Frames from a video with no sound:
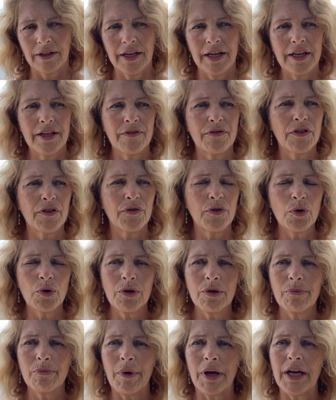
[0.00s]
And if the
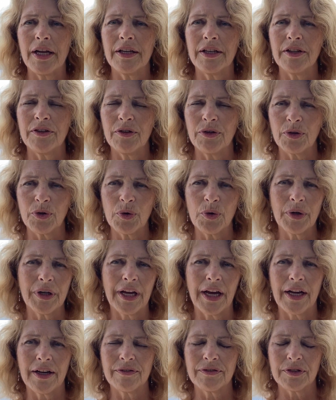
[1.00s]
foreign body you're going
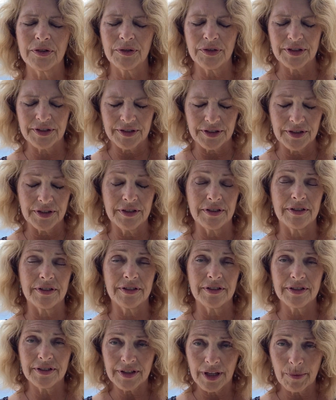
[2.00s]
after is in the
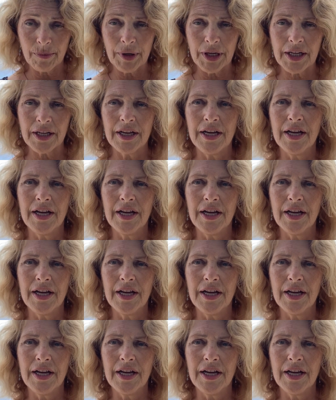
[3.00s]
stomach,